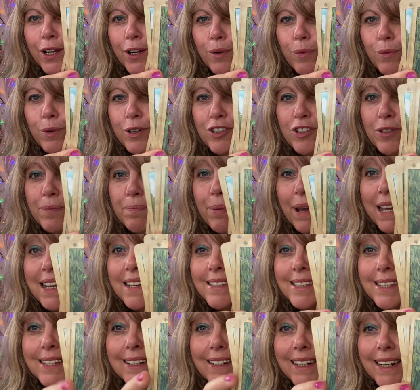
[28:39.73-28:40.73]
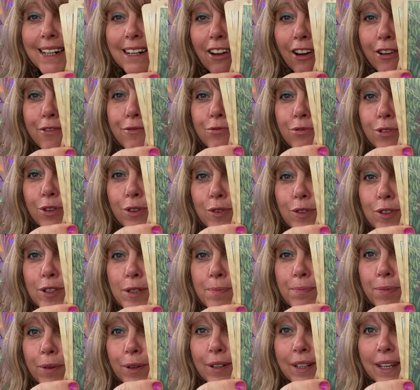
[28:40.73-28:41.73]
which are basically like runes,
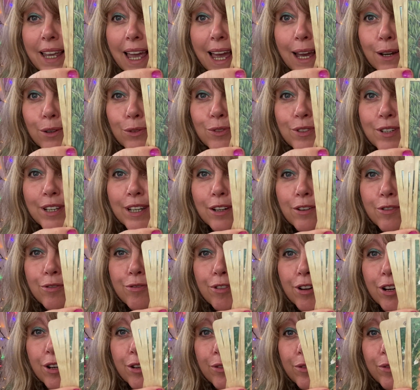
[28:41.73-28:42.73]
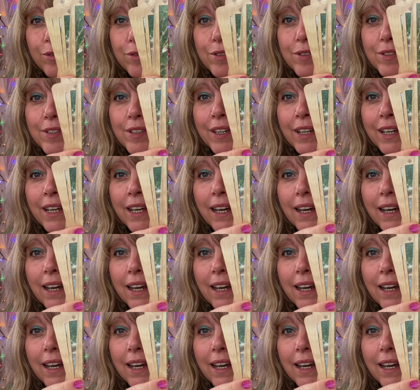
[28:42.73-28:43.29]
but Celtic runes,